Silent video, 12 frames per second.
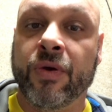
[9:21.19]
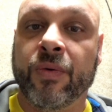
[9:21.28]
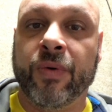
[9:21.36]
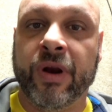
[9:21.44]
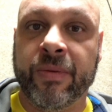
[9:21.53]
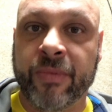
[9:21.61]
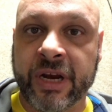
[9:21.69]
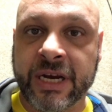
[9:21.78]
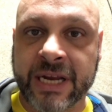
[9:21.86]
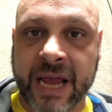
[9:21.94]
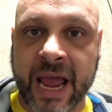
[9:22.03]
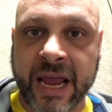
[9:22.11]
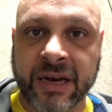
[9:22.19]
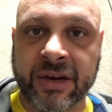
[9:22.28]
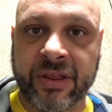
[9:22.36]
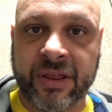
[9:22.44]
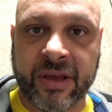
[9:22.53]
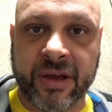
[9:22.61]
ready to
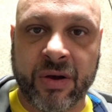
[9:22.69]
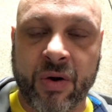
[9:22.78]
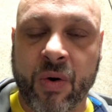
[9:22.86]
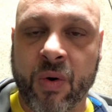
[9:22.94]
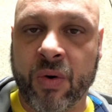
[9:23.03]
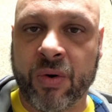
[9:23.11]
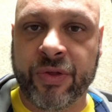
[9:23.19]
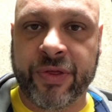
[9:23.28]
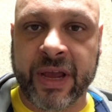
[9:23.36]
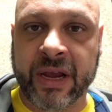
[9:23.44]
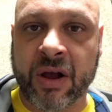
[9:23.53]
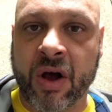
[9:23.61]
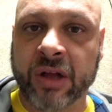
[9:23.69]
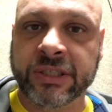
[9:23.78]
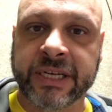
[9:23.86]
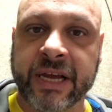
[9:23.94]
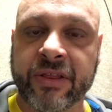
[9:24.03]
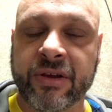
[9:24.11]
end the whole thing
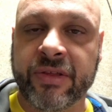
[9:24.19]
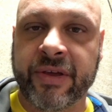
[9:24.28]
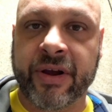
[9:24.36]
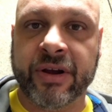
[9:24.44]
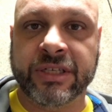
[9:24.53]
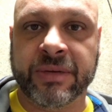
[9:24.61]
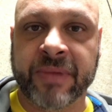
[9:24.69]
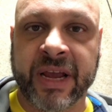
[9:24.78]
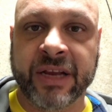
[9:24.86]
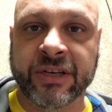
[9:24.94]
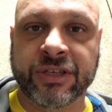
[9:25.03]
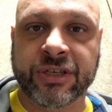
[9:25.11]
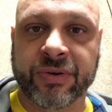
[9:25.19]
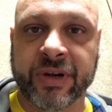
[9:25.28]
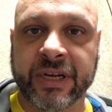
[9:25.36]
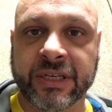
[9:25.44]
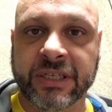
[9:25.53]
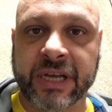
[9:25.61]
altogether, there are some end
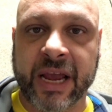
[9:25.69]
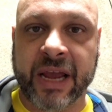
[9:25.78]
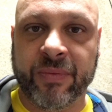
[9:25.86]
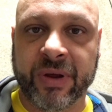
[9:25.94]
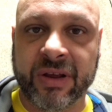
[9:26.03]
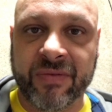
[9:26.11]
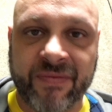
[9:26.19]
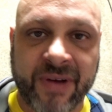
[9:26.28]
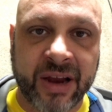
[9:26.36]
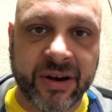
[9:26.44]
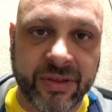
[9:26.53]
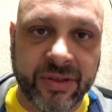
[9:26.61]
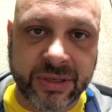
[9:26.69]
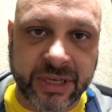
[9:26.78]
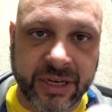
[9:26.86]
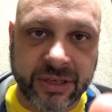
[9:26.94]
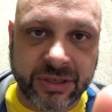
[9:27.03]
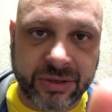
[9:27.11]
screens, and we can find those end